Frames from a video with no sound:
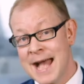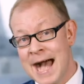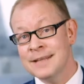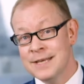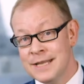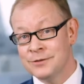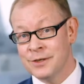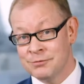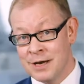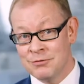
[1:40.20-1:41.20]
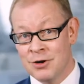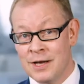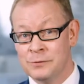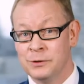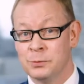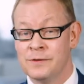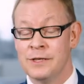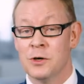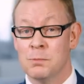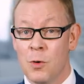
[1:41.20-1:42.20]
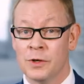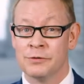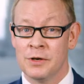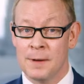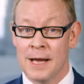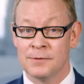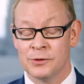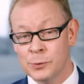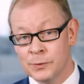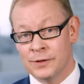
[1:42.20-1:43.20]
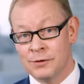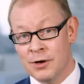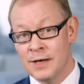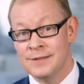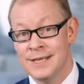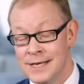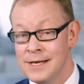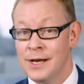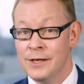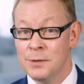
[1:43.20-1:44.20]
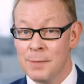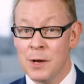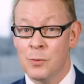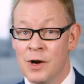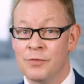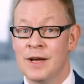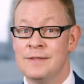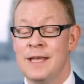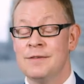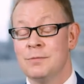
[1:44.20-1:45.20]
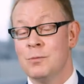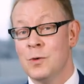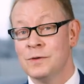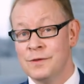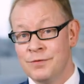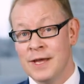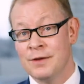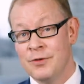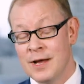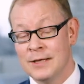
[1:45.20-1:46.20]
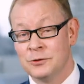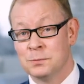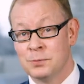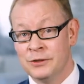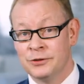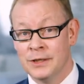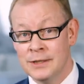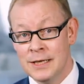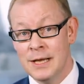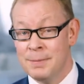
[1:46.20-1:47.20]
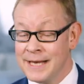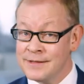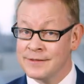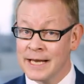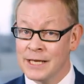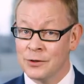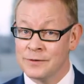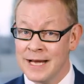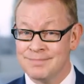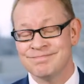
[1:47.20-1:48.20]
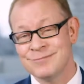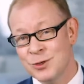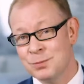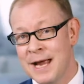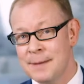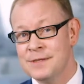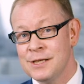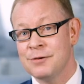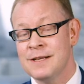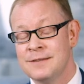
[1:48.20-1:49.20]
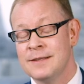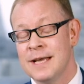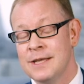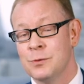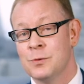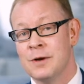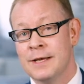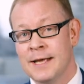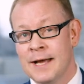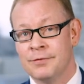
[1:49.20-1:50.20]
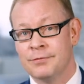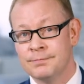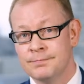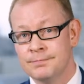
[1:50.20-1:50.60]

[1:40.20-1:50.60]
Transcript: Add an interest rate rise which would see your mortgage repayments also rise, and you may well face even more severe financial pressure, begin taking on debt, or perhaps increase the debt you already have.